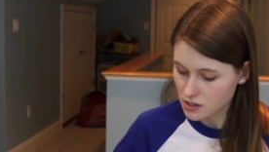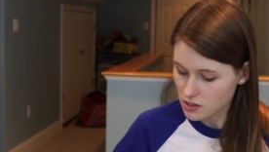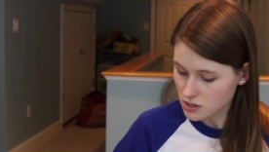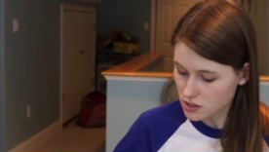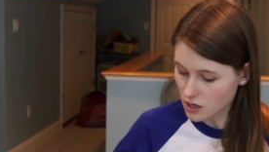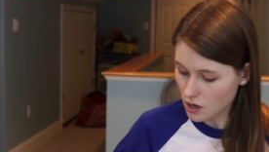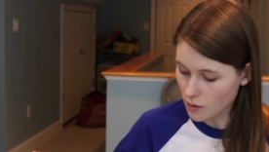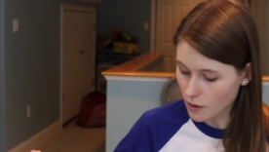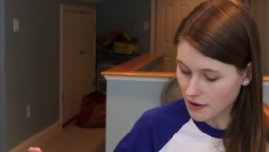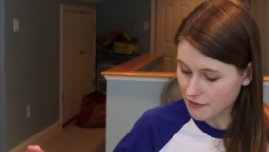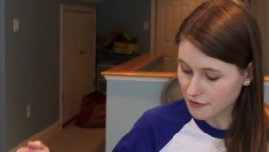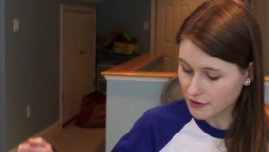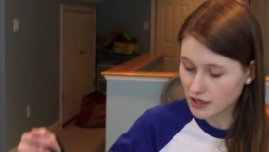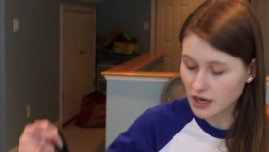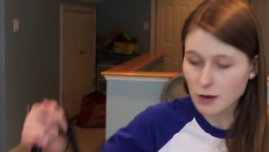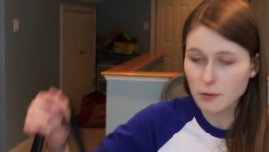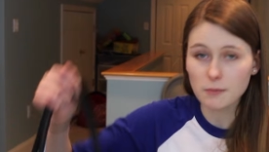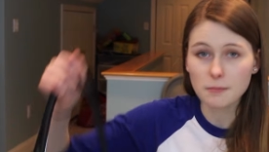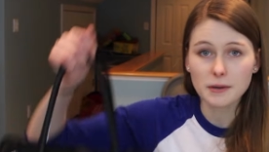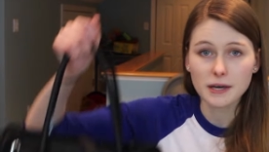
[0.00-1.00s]
So I
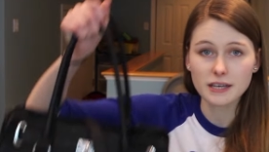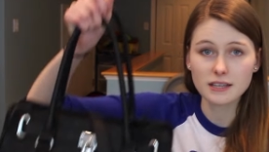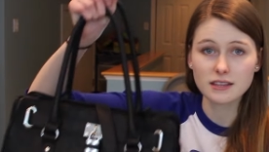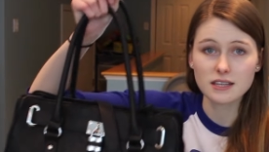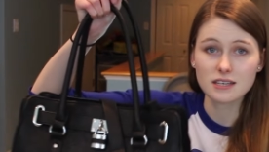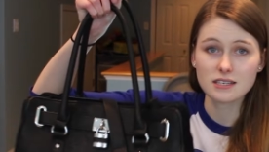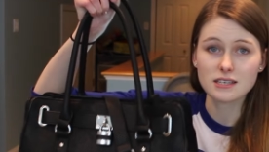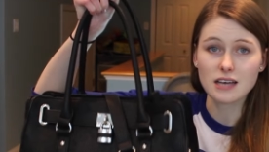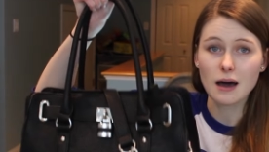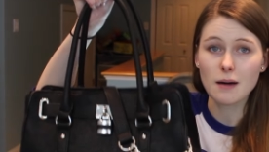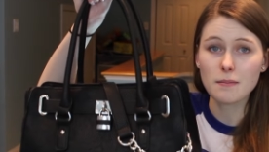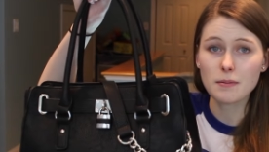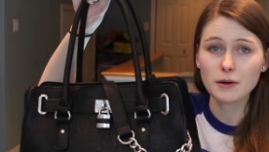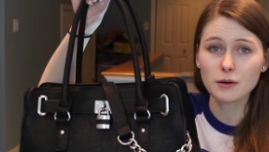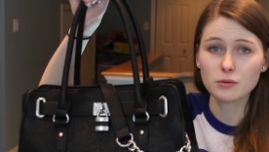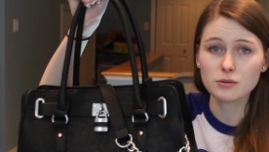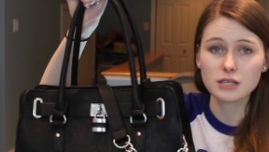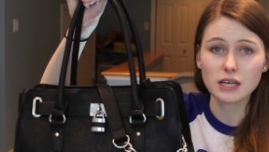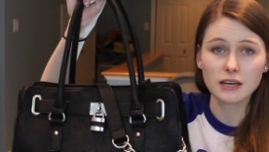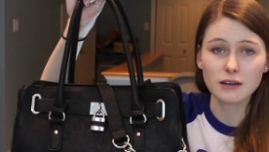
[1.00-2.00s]
figured I would pick this up. It
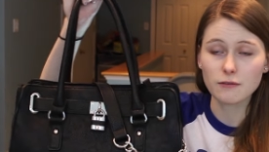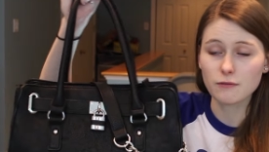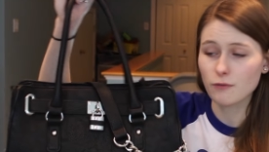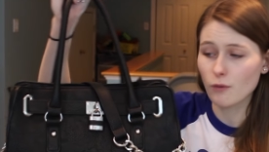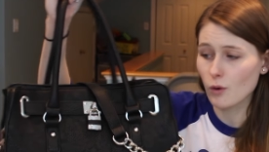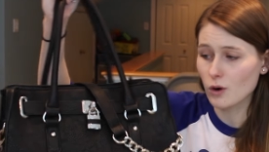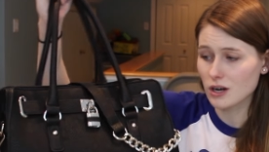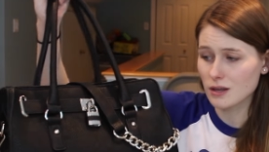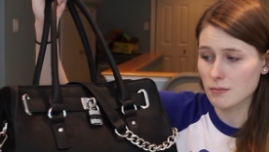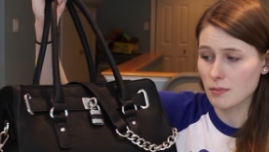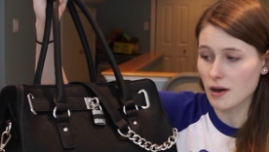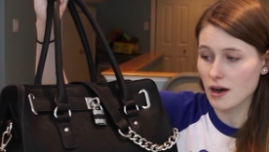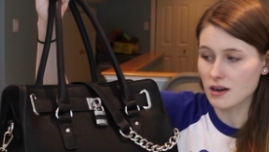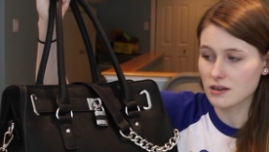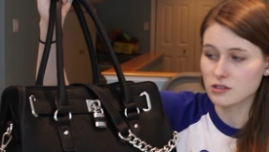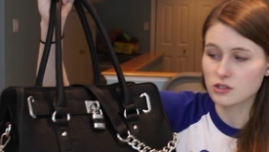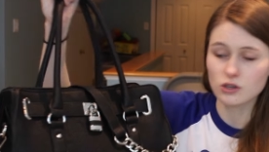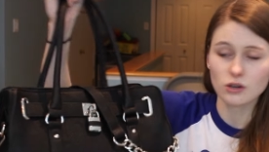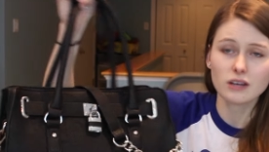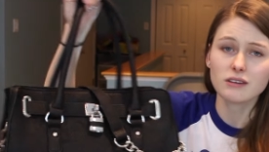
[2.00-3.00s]
was like 40
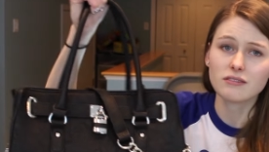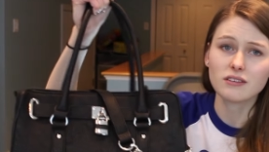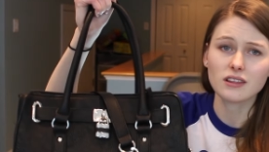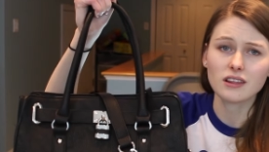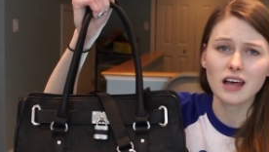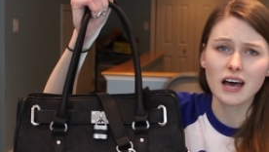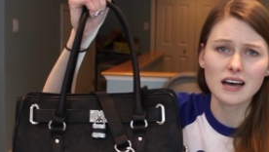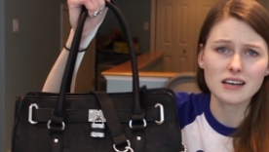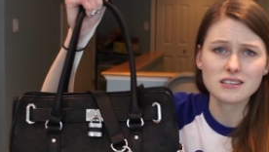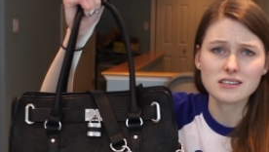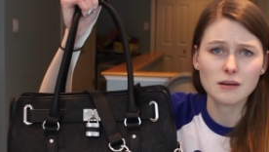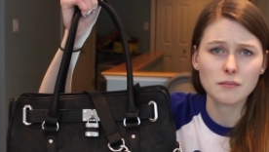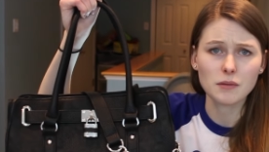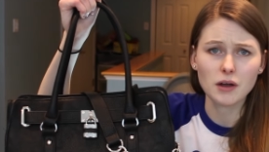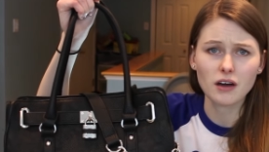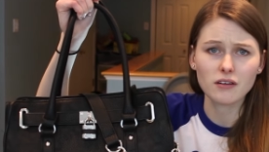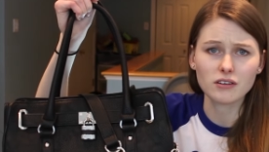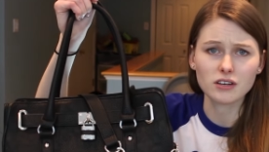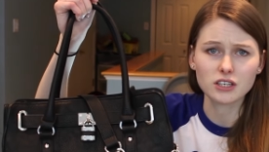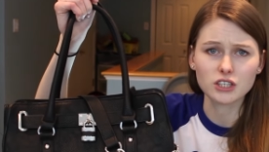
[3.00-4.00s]
bucks or even less, I'm
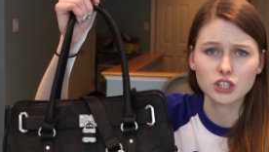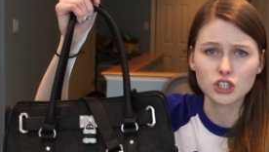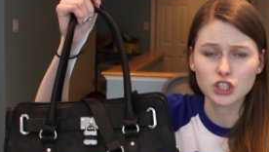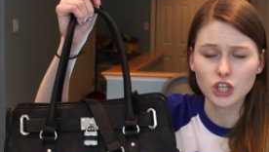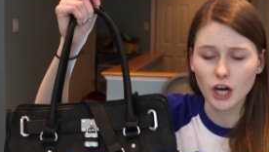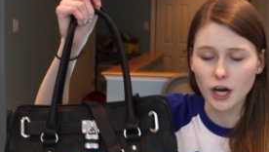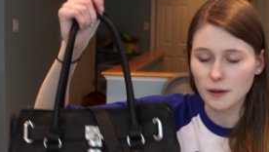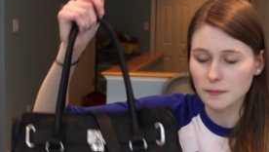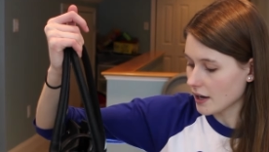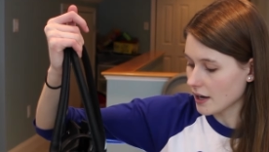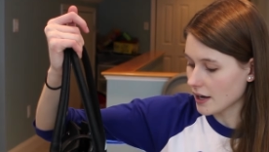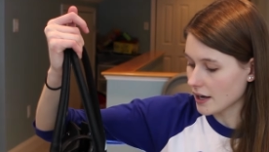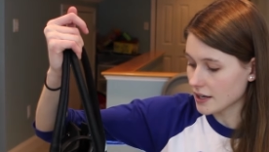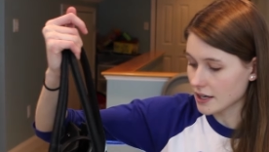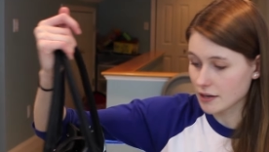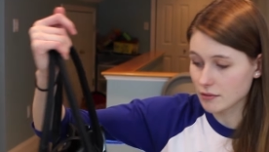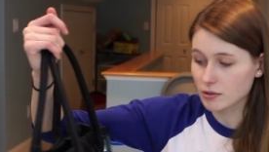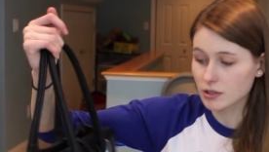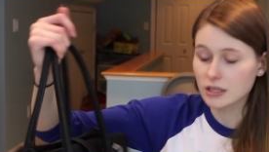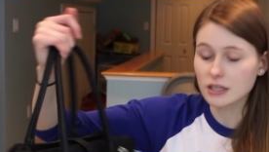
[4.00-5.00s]
not really sure.
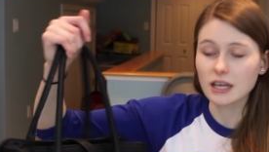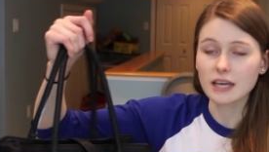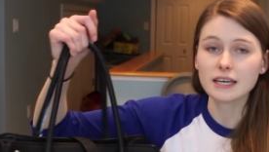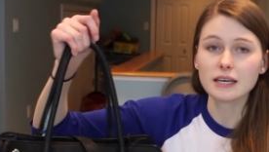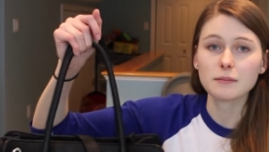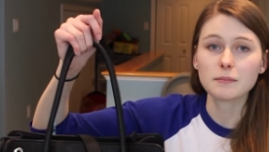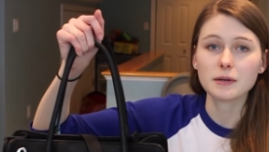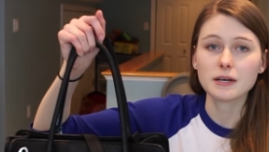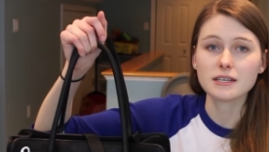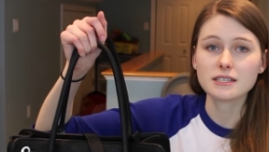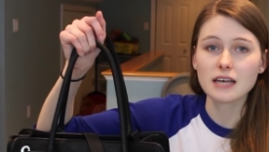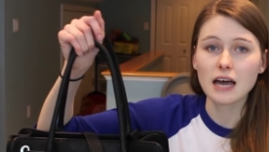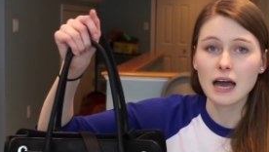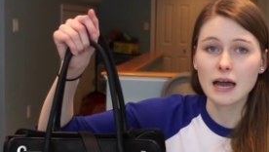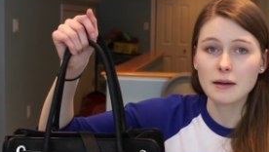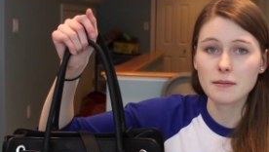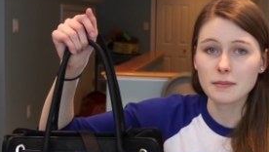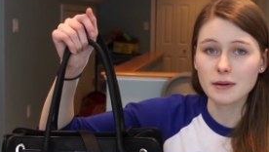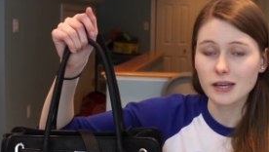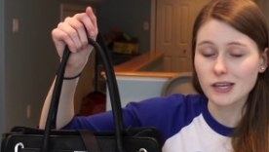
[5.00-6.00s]
And I really like it because
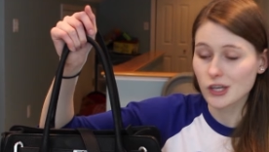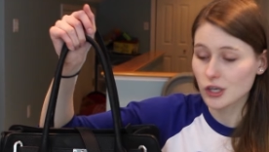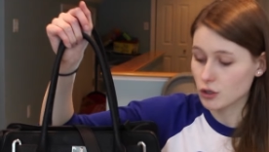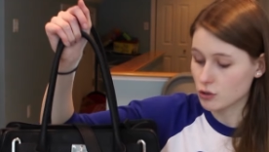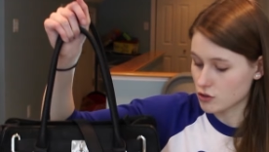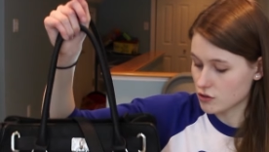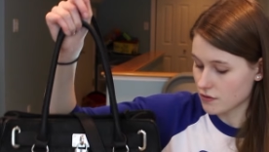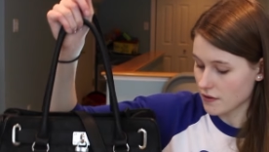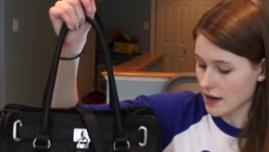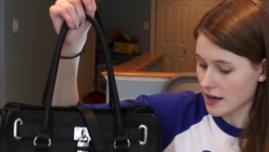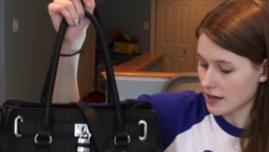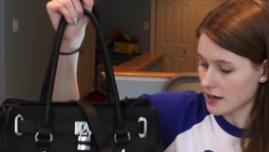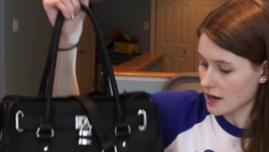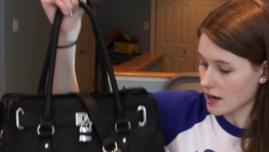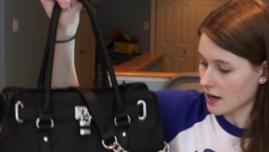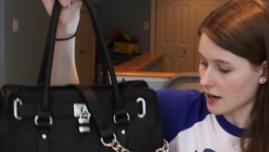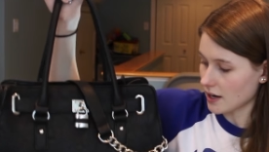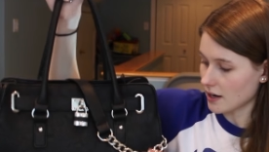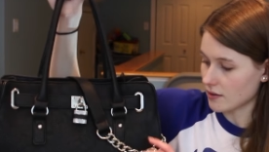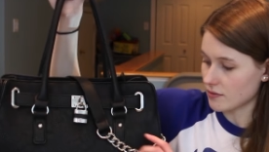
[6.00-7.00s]
I'm a huge fan
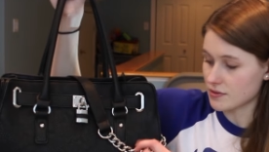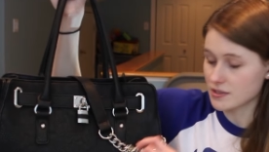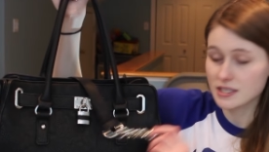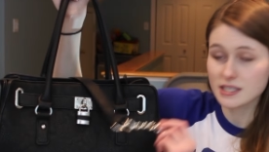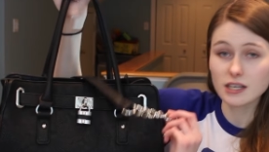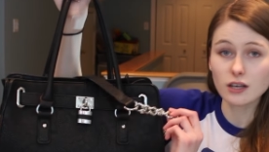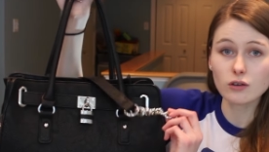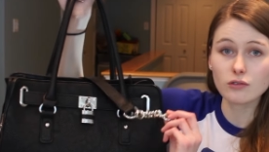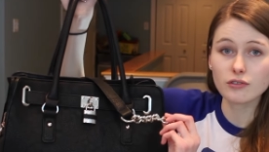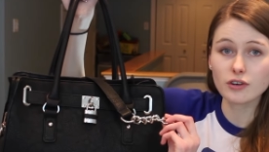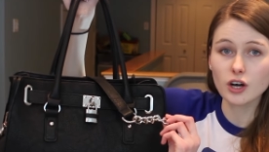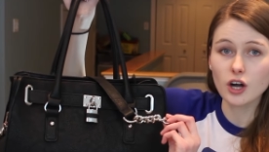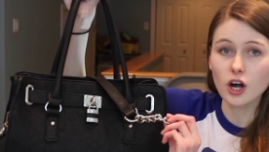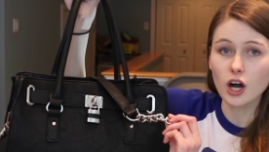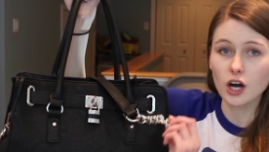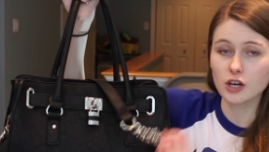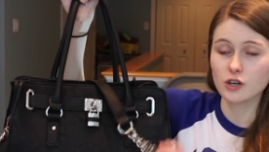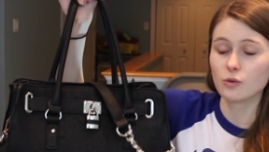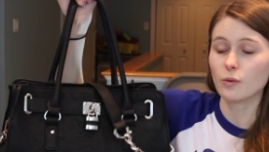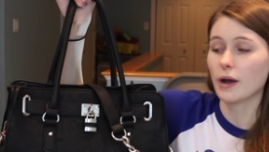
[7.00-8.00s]
of silver
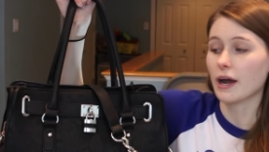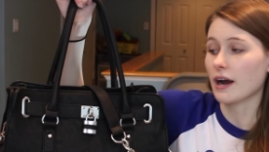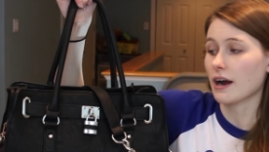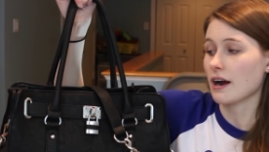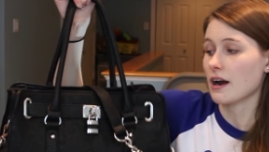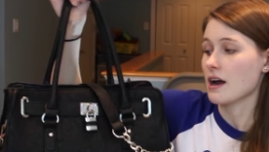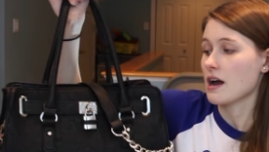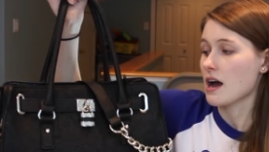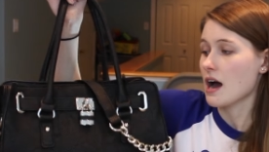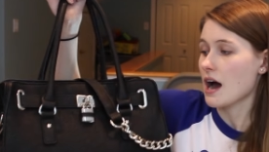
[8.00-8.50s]
hardware.